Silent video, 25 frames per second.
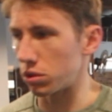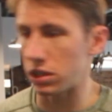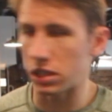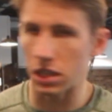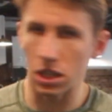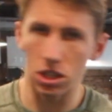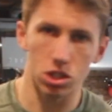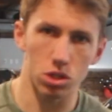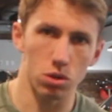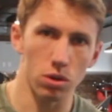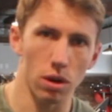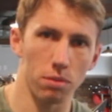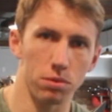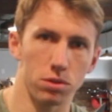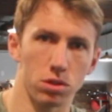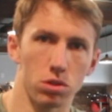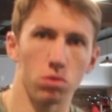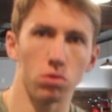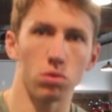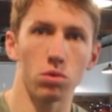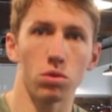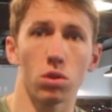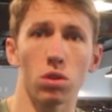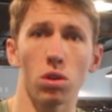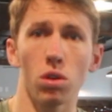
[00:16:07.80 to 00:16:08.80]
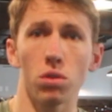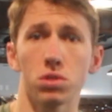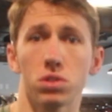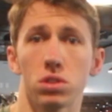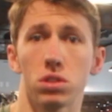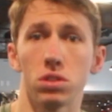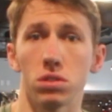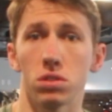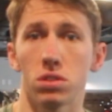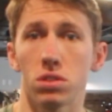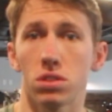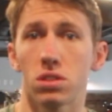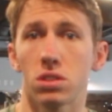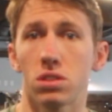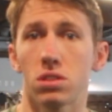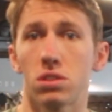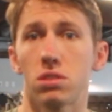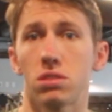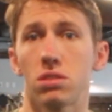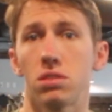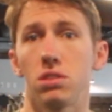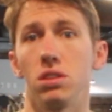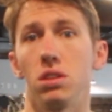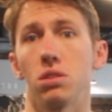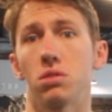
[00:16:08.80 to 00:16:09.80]
gets you up to close to
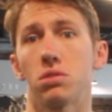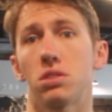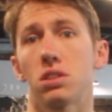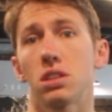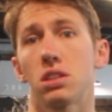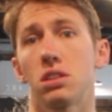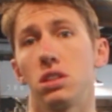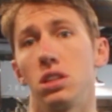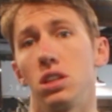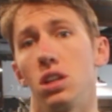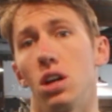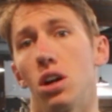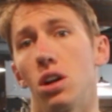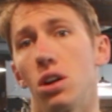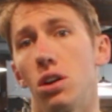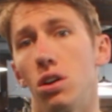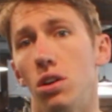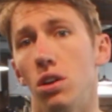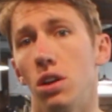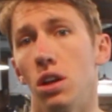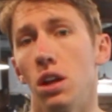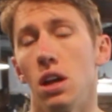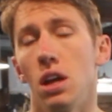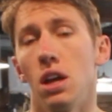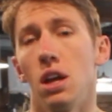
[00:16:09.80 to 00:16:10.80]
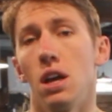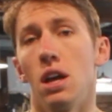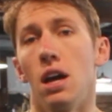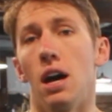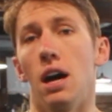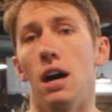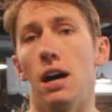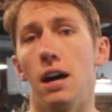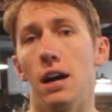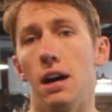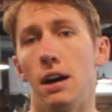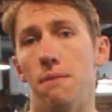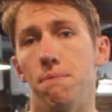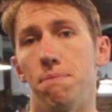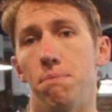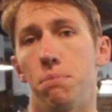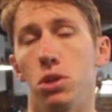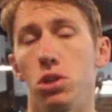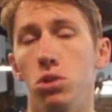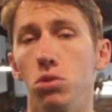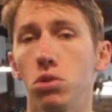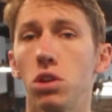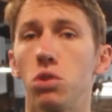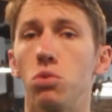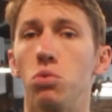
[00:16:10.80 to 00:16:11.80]
$1,600,
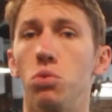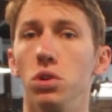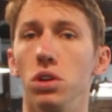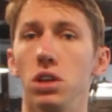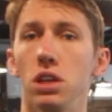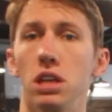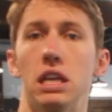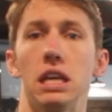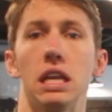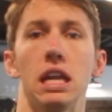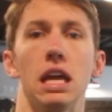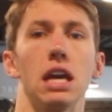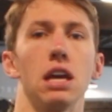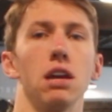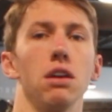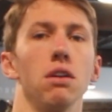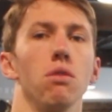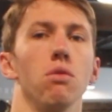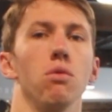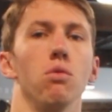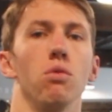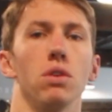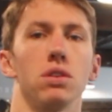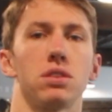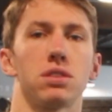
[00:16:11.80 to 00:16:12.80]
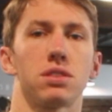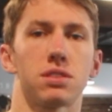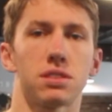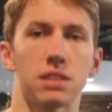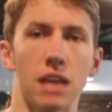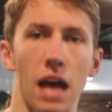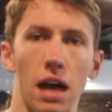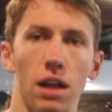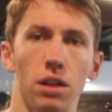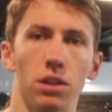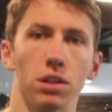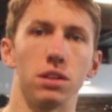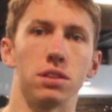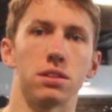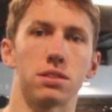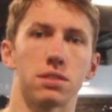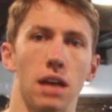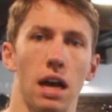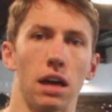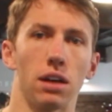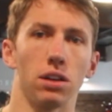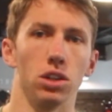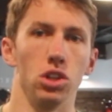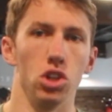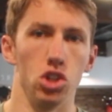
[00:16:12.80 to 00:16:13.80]
but you can really get a solid
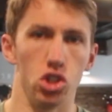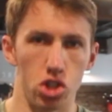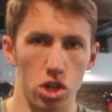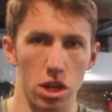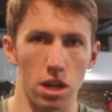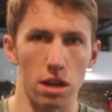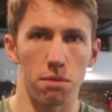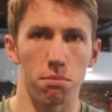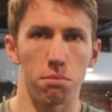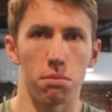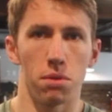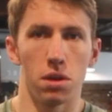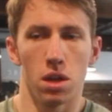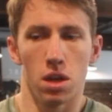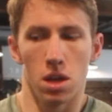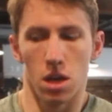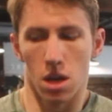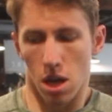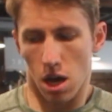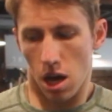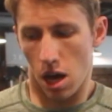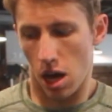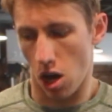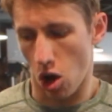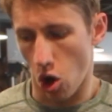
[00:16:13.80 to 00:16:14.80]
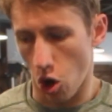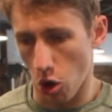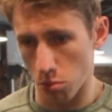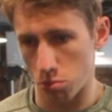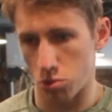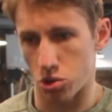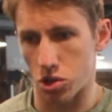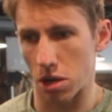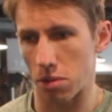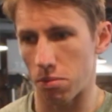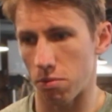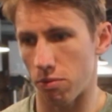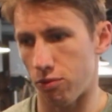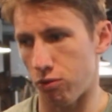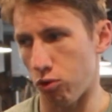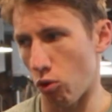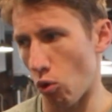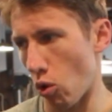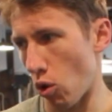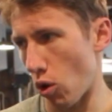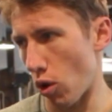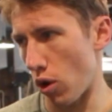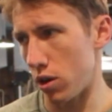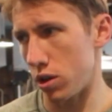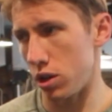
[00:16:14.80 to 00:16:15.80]
gym, home gym
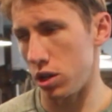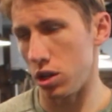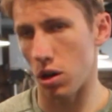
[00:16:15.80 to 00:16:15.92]
for